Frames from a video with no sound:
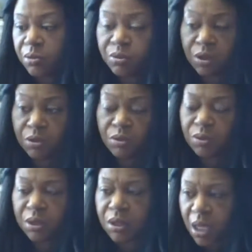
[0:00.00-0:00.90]

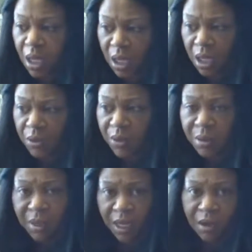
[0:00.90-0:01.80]
use
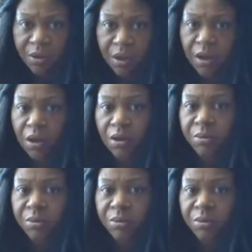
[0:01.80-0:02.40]
rubbing alcohol.